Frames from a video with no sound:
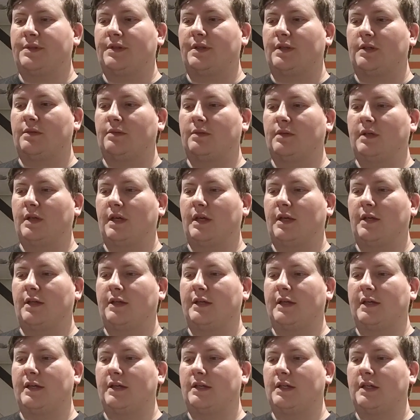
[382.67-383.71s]
So
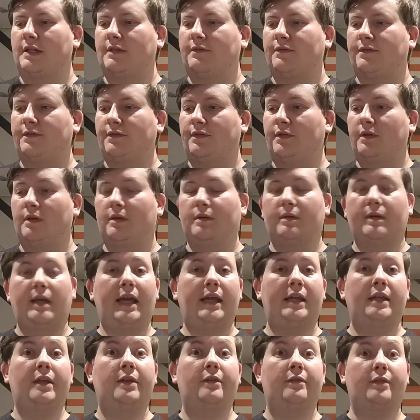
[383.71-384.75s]
yeah, if
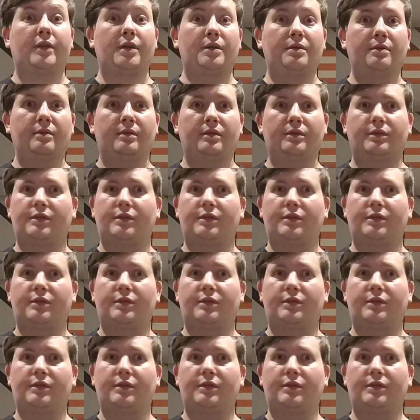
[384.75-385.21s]
any of you